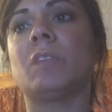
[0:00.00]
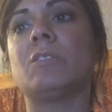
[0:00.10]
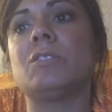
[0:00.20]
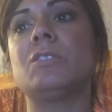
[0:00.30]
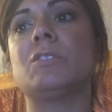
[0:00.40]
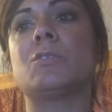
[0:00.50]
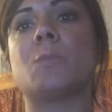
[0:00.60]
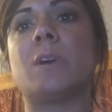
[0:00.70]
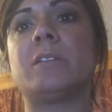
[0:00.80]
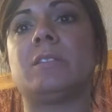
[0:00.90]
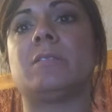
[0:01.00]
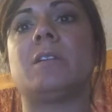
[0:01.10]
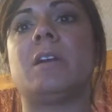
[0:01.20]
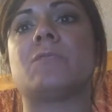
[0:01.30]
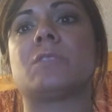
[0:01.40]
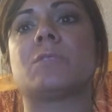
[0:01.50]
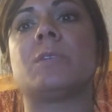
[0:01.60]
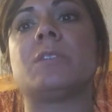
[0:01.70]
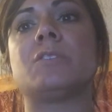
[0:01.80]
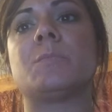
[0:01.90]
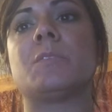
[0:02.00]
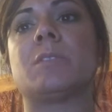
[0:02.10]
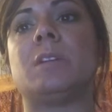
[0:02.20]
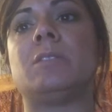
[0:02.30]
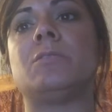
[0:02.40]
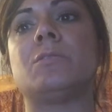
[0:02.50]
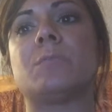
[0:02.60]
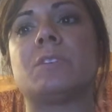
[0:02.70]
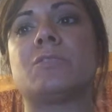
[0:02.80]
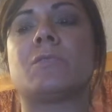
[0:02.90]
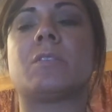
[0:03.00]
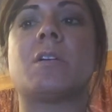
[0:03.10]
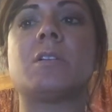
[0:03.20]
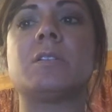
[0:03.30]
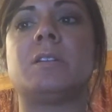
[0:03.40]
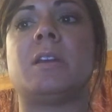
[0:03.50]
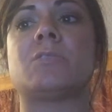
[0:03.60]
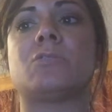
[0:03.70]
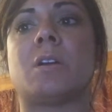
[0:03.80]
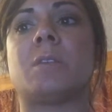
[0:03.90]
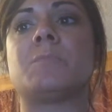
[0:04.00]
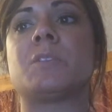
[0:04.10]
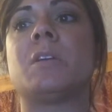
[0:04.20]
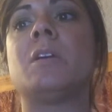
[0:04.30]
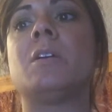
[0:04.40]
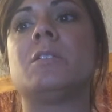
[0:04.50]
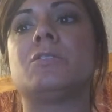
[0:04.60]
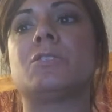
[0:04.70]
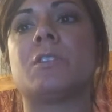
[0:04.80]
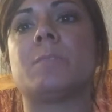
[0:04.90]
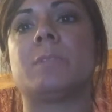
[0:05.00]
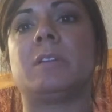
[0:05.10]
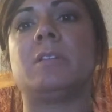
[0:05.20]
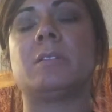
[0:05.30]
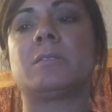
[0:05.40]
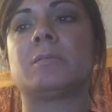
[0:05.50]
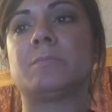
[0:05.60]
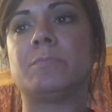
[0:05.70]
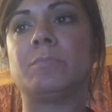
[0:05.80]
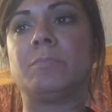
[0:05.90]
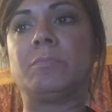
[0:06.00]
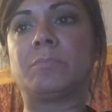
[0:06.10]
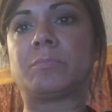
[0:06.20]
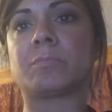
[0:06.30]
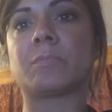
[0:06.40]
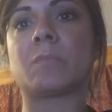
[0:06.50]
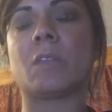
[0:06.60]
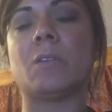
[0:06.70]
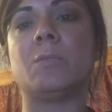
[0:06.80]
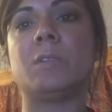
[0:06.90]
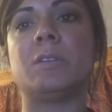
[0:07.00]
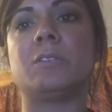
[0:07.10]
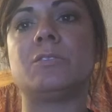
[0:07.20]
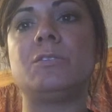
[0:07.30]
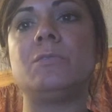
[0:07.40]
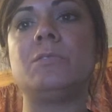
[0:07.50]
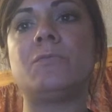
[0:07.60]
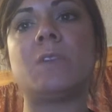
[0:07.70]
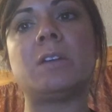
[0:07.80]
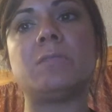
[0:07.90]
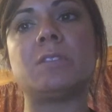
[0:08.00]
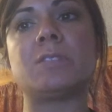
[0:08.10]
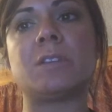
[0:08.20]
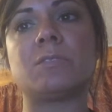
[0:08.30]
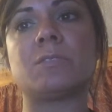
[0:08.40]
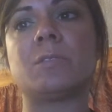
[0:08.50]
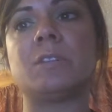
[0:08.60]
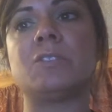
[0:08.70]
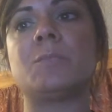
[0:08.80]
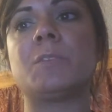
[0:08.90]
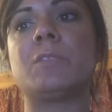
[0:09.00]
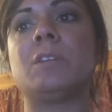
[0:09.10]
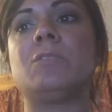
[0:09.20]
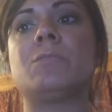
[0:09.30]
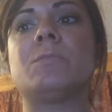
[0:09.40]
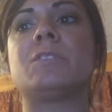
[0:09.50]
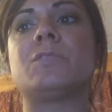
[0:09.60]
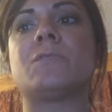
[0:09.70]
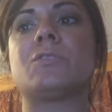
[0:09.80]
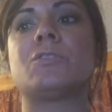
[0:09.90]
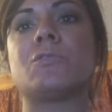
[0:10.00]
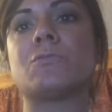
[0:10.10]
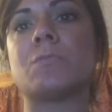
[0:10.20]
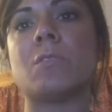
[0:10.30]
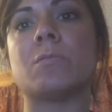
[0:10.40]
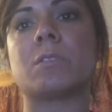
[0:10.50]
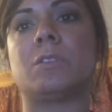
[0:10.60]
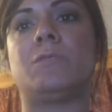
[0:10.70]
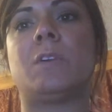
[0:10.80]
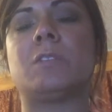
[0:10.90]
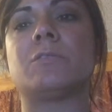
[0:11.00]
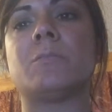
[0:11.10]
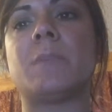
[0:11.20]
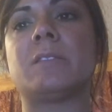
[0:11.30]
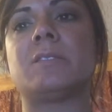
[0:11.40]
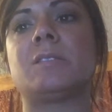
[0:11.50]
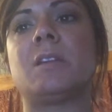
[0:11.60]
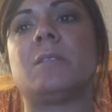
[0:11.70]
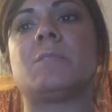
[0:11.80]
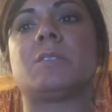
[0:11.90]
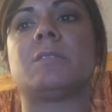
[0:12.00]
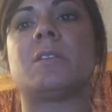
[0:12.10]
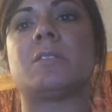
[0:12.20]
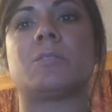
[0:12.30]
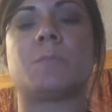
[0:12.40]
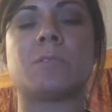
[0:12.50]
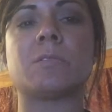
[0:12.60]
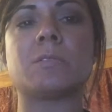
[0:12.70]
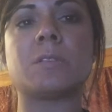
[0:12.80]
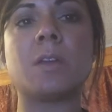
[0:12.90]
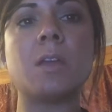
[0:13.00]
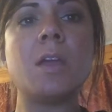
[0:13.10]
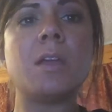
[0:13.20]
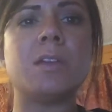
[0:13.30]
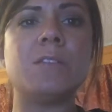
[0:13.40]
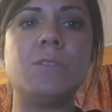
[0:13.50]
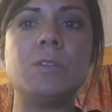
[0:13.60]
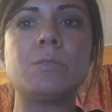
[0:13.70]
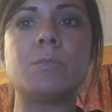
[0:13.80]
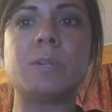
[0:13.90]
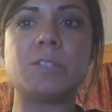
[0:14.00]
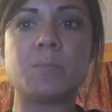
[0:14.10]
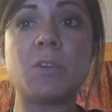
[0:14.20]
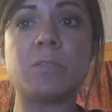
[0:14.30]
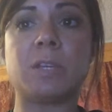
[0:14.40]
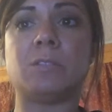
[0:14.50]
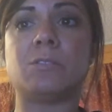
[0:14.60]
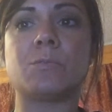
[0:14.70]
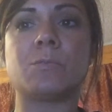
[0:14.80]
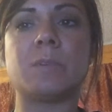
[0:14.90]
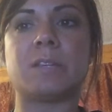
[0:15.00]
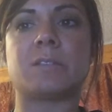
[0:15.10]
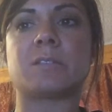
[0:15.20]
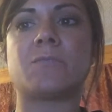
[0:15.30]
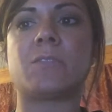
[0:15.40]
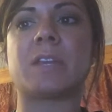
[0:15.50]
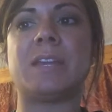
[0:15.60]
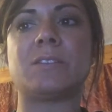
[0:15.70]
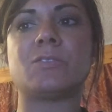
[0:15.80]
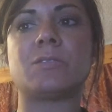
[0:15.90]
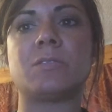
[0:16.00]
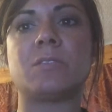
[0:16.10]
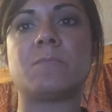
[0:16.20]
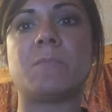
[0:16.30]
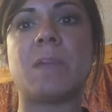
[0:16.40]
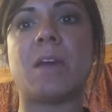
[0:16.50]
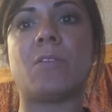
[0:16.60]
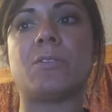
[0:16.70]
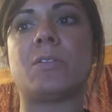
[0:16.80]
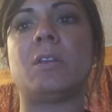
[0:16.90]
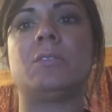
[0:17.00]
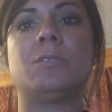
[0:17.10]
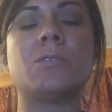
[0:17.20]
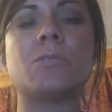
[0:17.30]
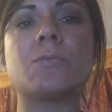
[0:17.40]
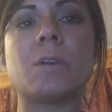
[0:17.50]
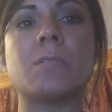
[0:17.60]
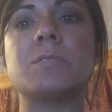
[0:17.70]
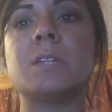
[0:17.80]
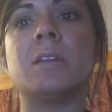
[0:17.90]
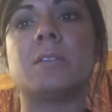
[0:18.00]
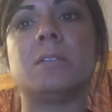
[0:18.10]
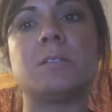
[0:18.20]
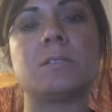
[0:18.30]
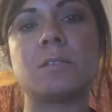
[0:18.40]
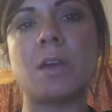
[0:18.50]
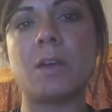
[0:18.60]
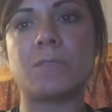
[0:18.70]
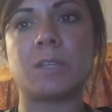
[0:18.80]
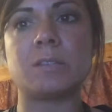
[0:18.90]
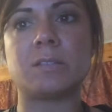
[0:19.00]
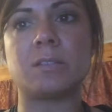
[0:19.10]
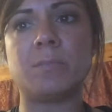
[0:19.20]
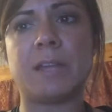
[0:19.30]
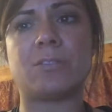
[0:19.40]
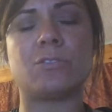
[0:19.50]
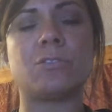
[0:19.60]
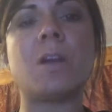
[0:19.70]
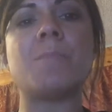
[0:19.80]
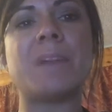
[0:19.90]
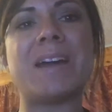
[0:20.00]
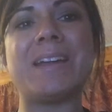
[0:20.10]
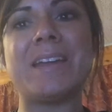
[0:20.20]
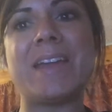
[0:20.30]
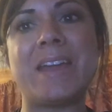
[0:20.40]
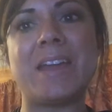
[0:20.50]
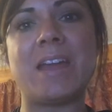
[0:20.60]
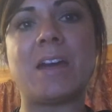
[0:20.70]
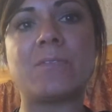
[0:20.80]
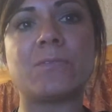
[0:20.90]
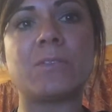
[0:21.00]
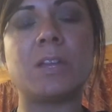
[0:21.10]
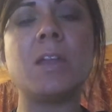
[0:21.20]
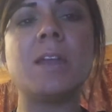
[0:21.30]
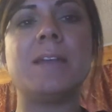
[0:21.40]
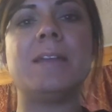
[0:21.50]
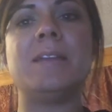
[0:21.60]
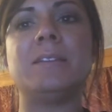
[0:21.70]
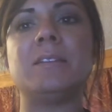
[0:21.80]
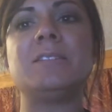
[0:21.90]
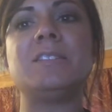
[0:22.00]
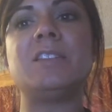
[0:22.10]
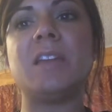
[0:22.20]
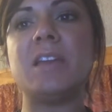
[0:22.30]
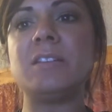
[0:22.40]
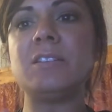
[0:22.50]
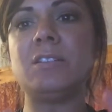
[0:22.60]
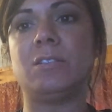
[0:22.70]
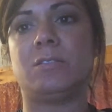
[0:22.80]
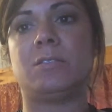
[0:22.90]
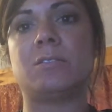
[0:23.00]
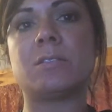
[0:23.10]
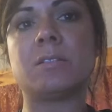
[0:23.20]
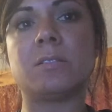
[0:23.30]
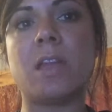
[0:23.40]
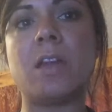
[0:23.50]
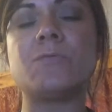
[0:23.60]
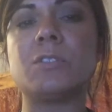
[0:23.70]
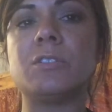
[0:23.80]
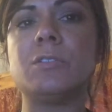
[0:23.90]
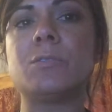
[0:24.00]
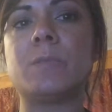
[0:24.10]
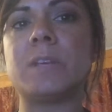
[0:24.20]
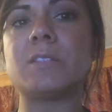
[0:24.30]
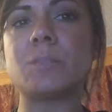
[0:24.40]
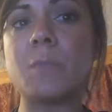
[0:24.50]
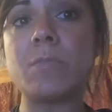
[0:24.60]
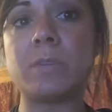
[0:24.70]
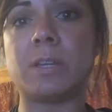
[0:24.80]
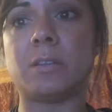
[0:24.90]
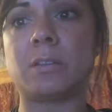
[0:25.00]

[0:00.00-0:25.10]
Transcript: Just as 1 year after quitting smoking, your risk for a heart attack drops sharply. Within 2 to 5 years after quitting smoking, your risk for stroke could fall to about the same as in non-smokers. If you quit smoking, your risk for cancer of the mouth, the throat, the esophagus, and the bladder drop by half. And in 10 years after you quit smoking,